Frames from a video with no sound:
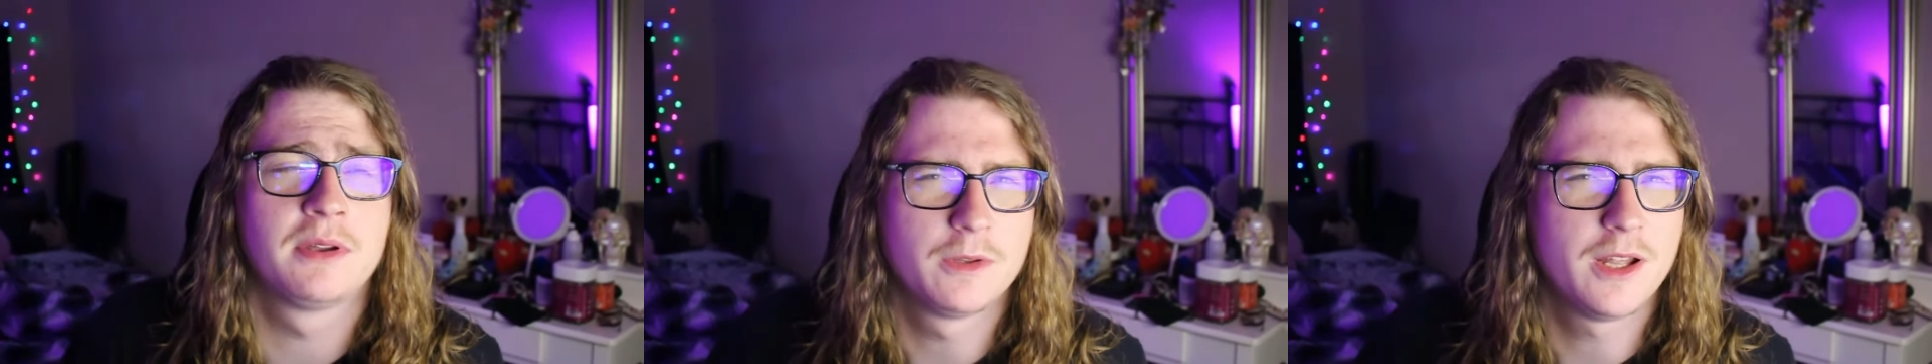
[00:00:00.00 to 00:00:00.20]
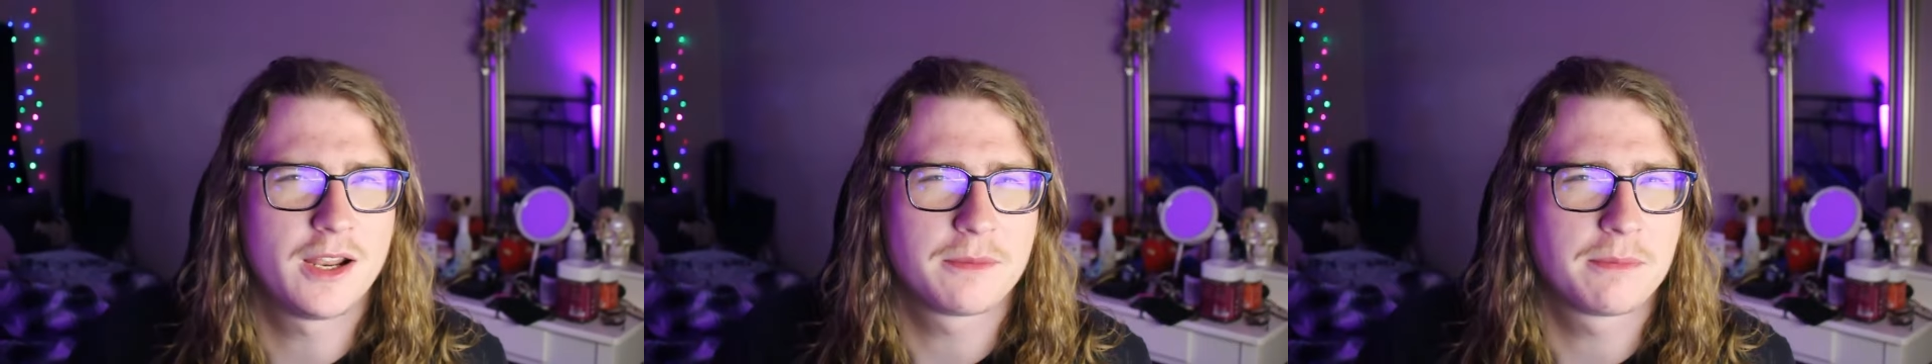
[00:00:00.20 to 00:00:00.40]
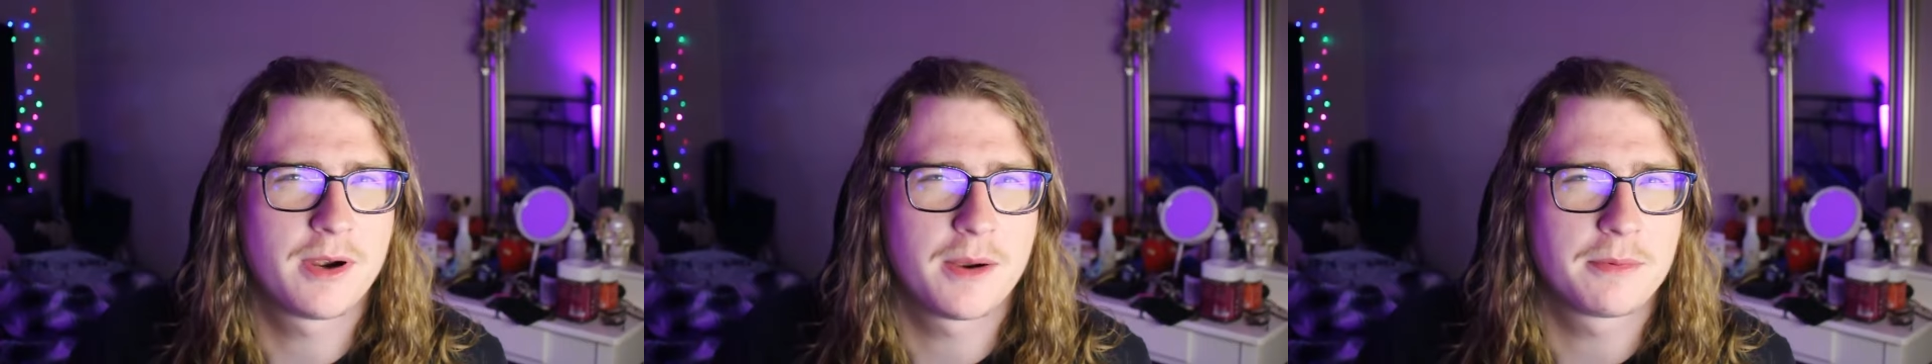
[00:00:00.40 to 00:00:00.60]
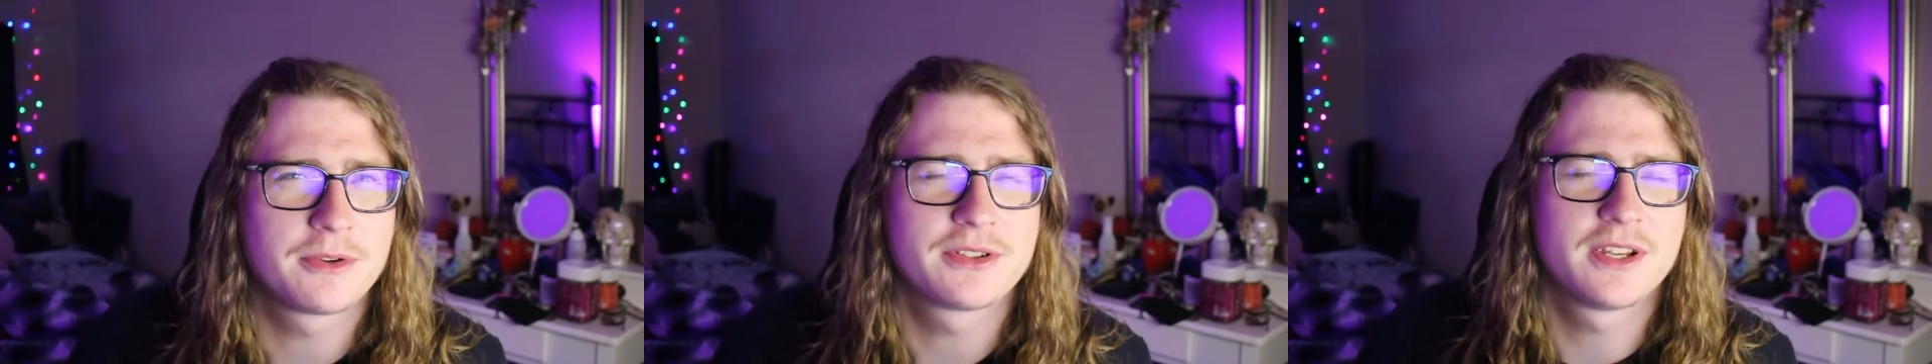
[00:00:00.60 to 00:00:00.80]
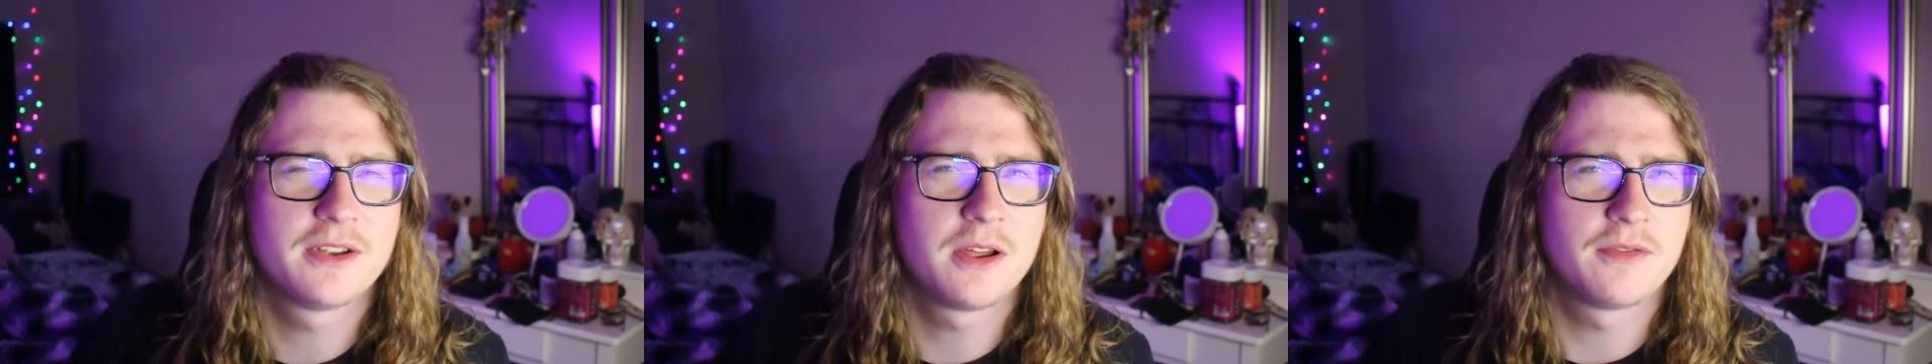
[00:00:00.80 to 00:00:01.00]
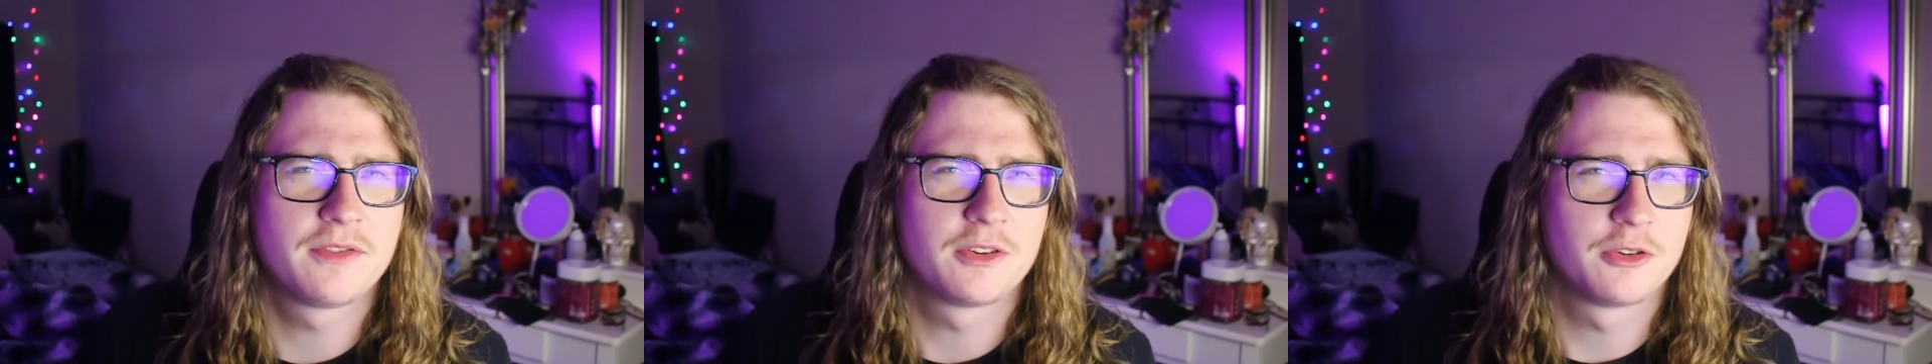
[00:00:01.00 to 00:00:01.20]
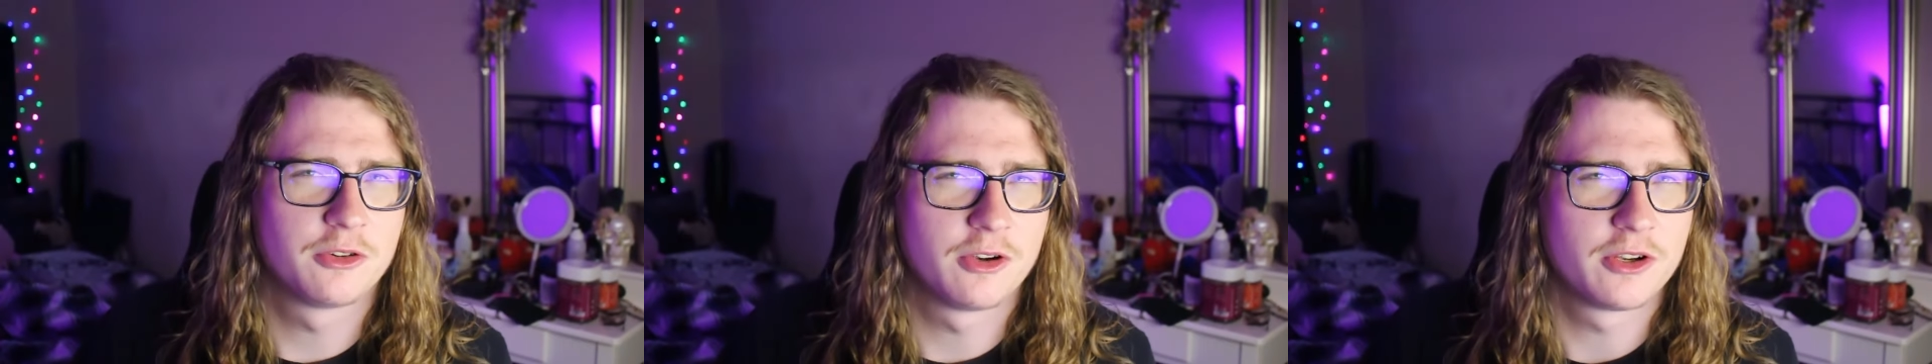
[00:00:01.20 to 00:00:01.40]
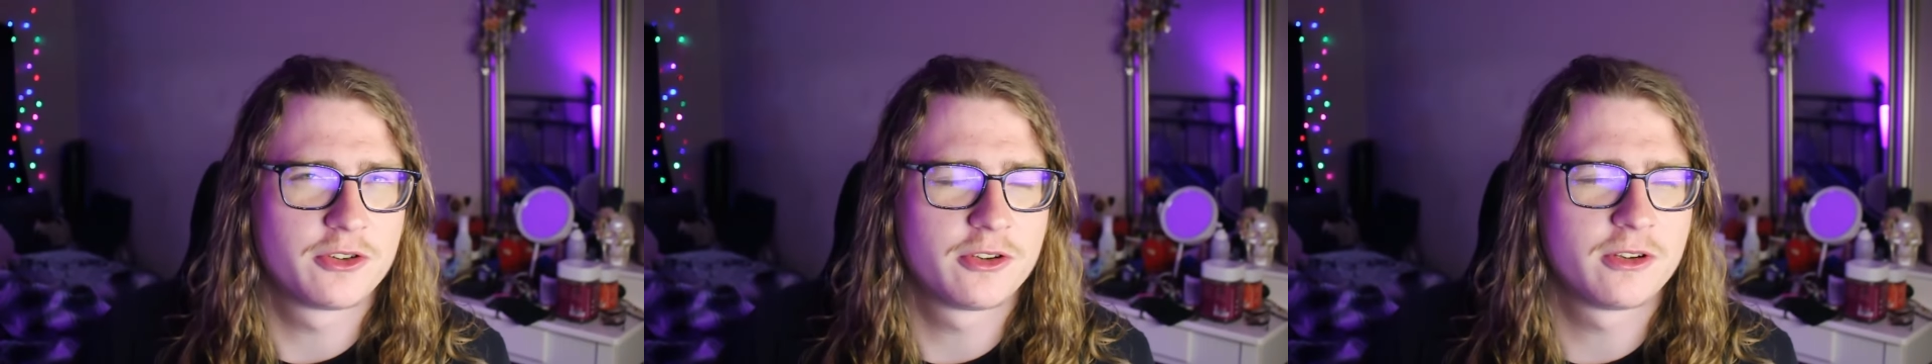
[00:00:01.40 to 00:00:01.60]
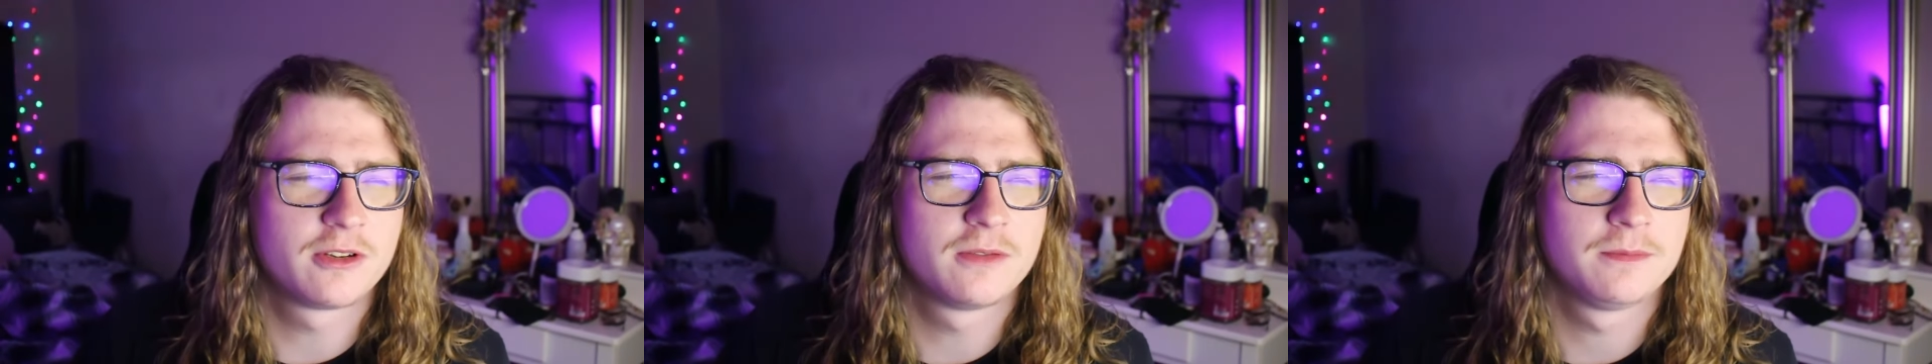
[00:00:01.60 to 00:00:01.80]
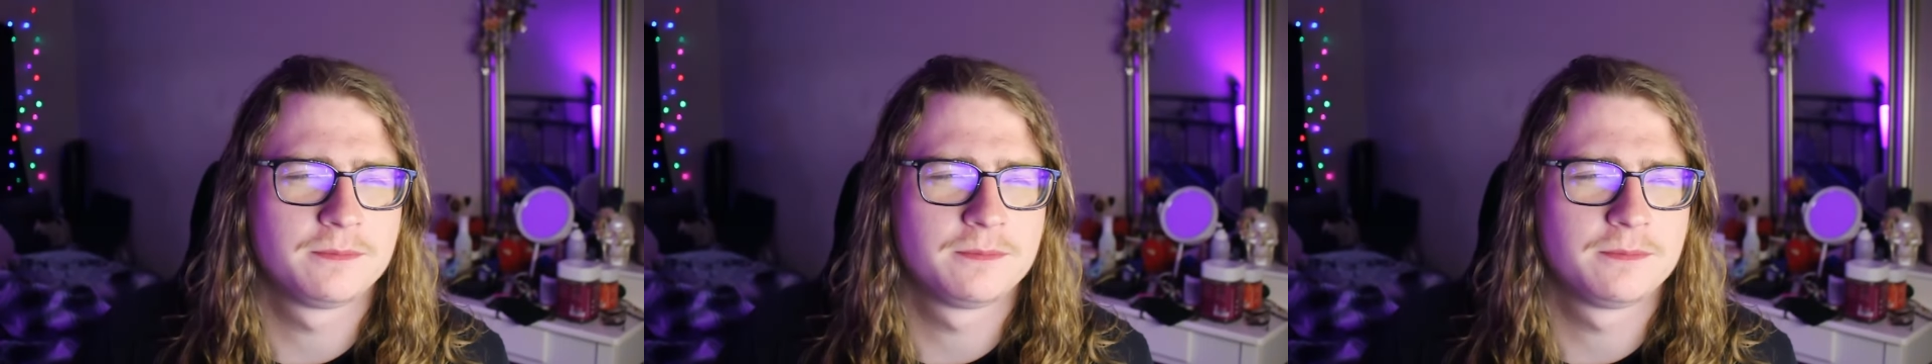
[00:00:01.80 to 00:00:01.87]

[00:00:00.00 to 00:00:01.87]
Not a proper send off to Crusher.